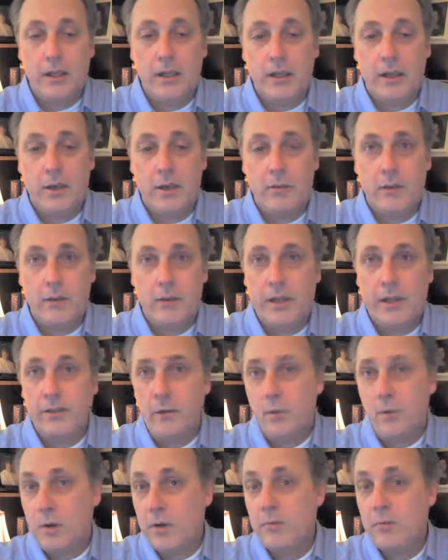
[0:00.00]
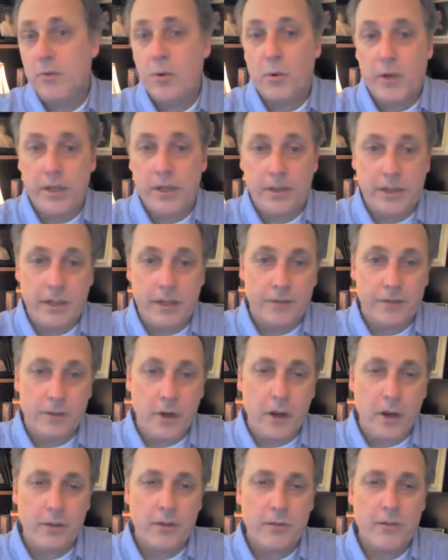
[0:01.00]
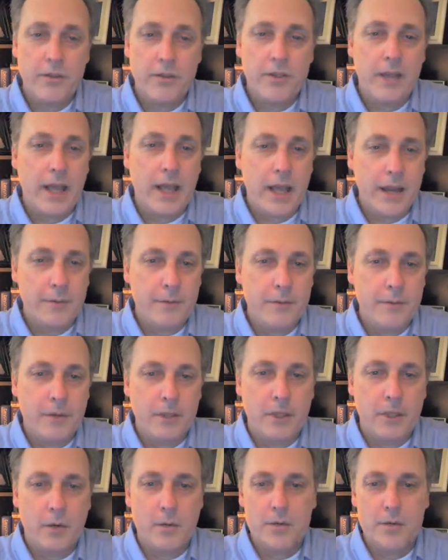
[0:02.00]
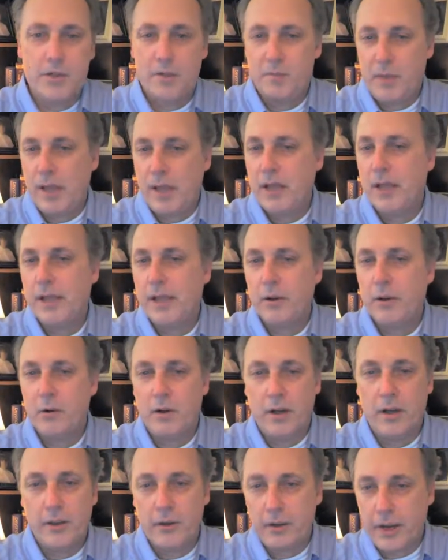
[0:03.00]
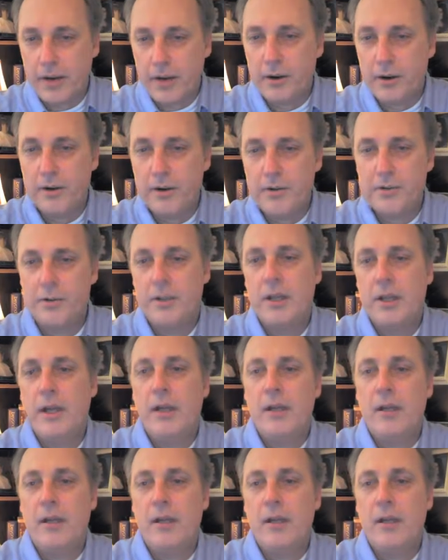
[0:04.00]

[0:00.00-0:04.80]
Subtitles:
We would give it 1 point if the author was named but there were spelling or other errors